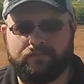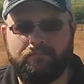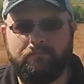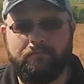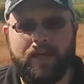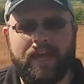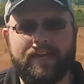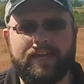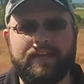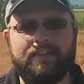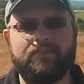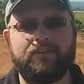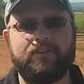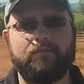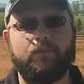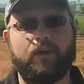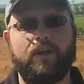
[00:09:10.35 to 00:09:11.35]
making
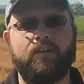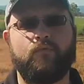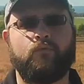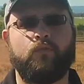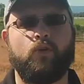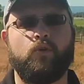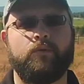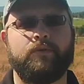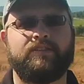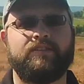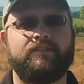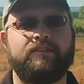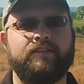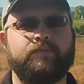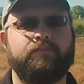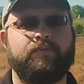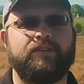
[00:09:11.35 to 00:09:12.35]
their way forward to
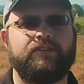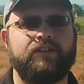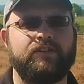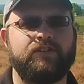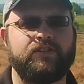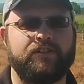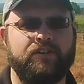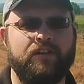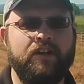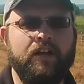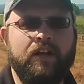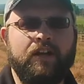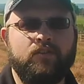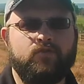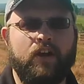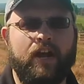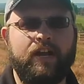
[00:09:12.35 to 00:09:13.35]
this position,
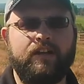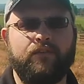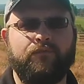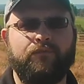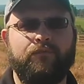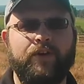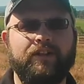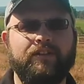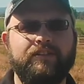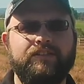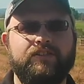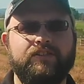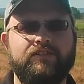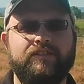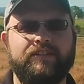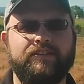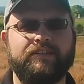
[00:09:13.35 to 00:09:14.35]
trying to fill into
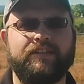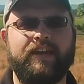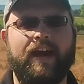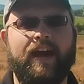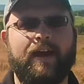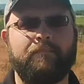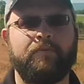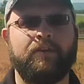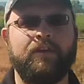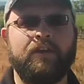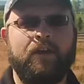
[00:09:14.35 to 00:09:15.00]
this gap,